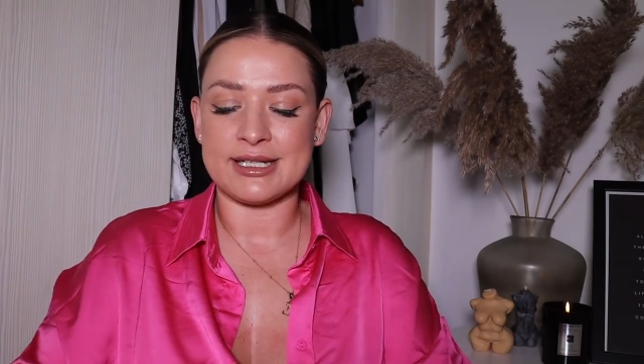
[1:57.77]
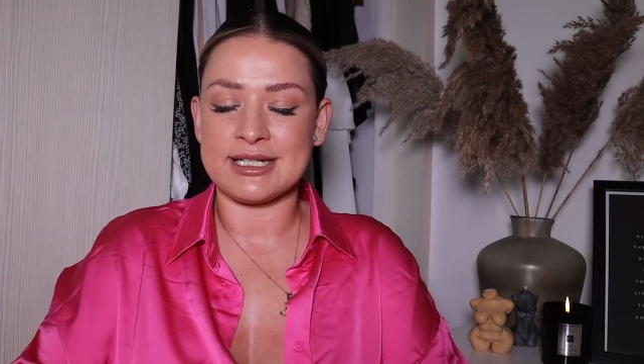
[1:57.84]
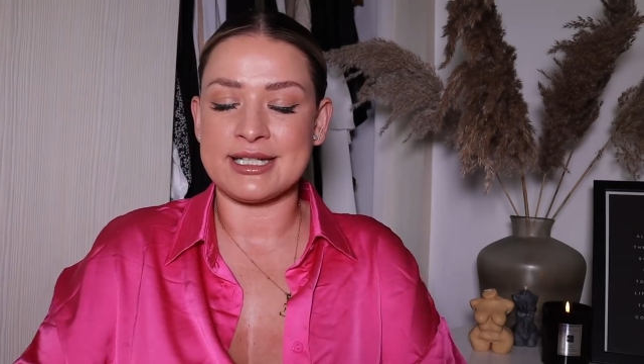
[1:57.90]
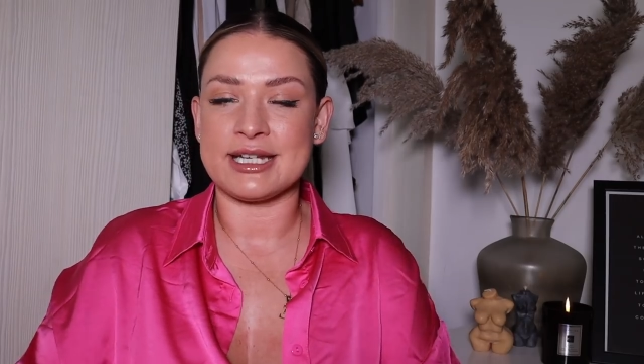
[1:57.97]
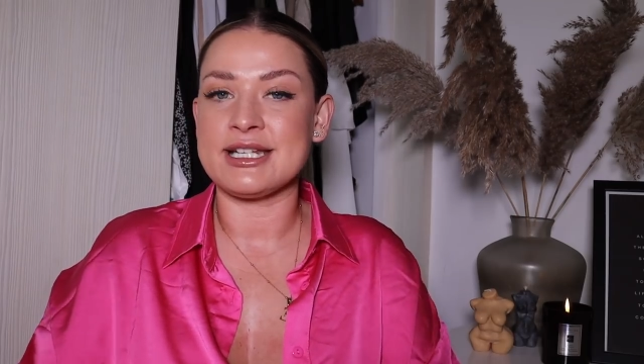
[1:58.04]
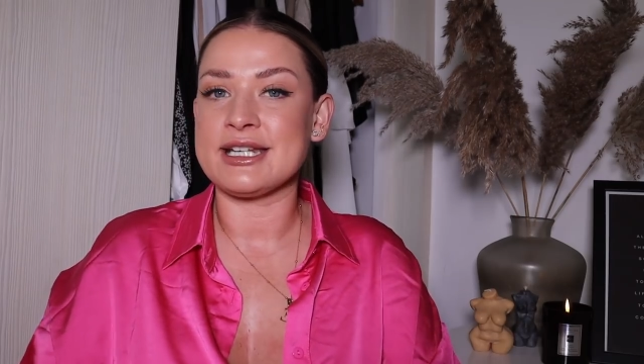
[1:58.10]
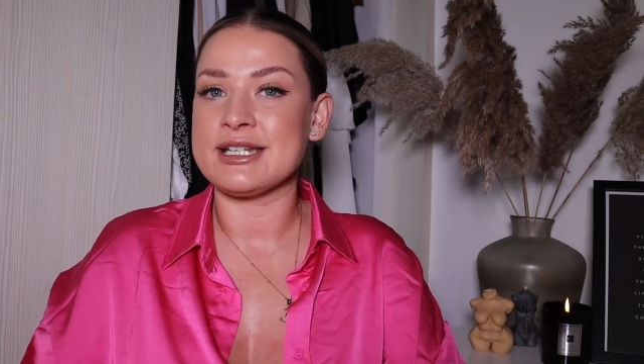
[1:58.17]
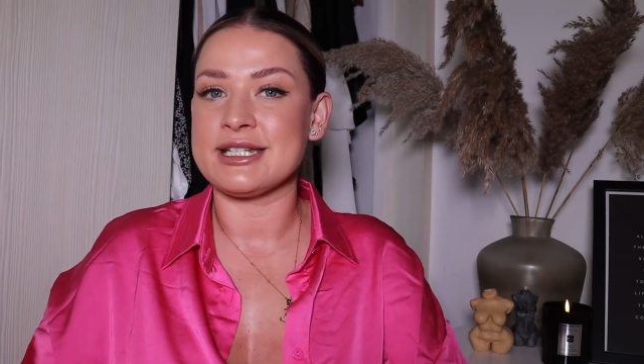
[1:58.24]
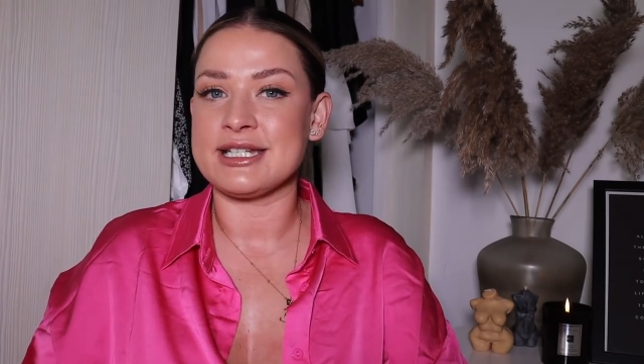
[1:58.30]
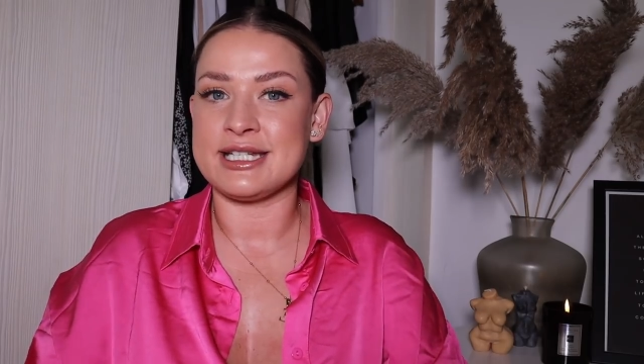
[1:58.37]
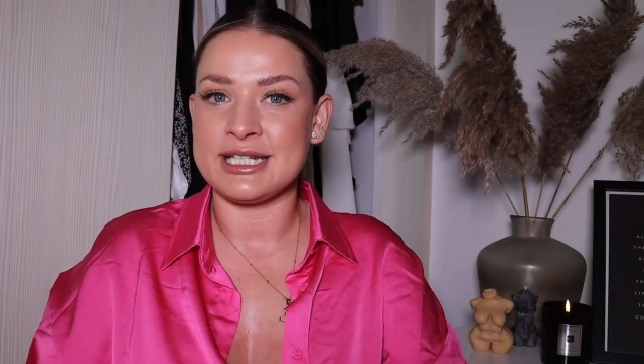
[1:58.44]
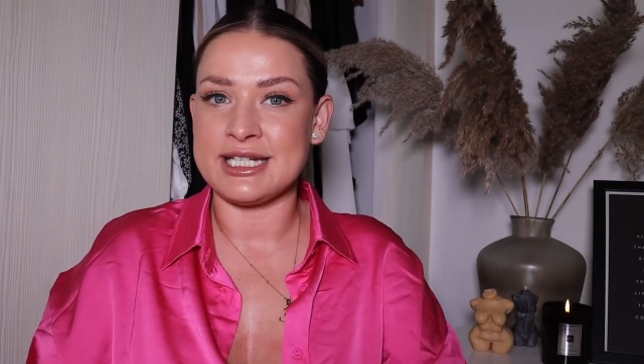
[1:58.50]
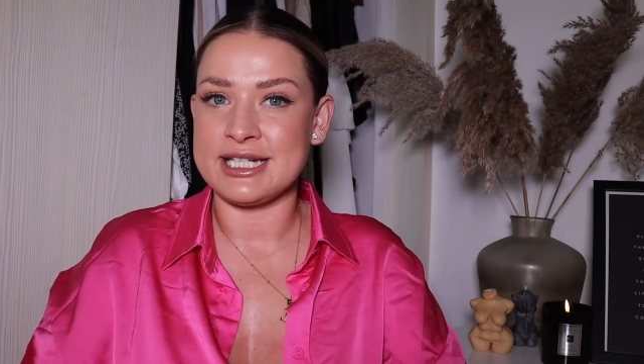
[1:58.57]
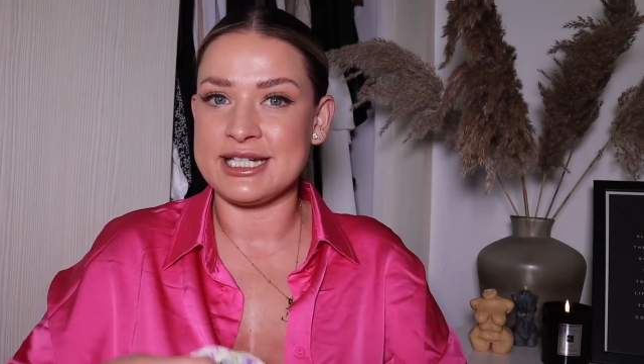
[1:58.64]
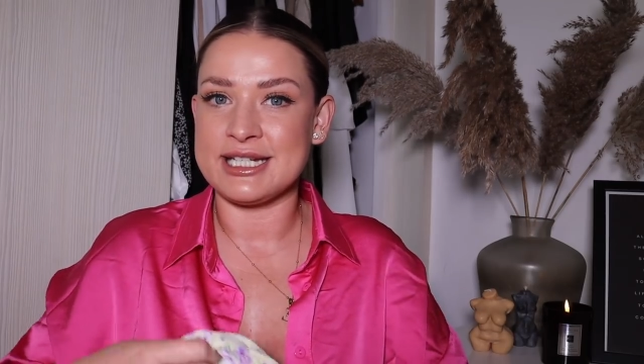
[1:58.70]
didn't
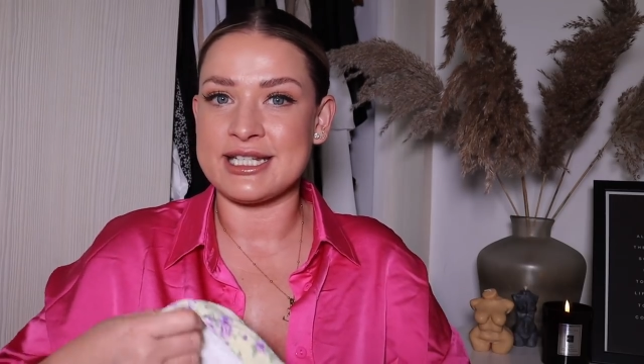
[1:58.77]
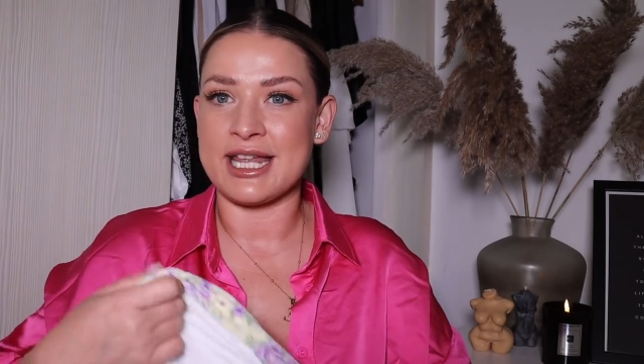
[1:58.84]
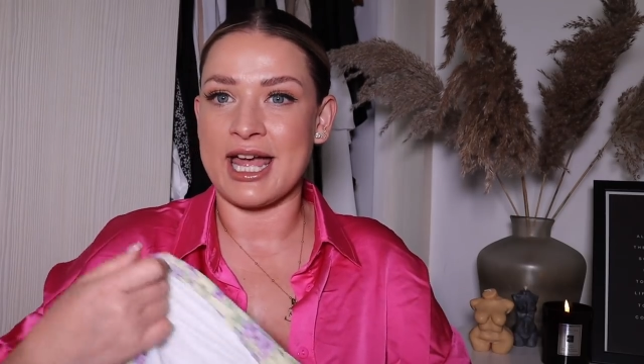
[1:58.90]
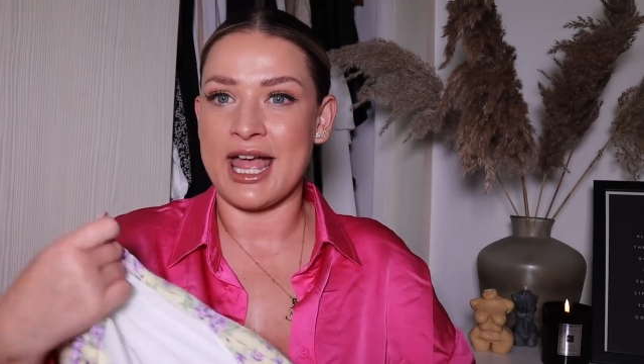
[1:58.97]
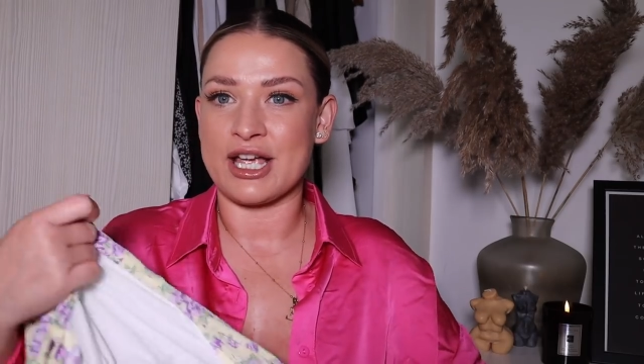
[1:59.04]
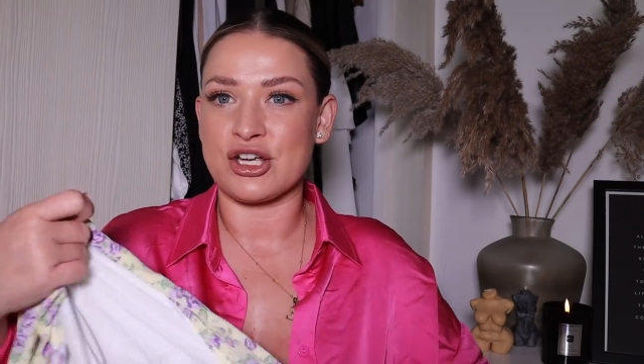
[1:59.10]
need that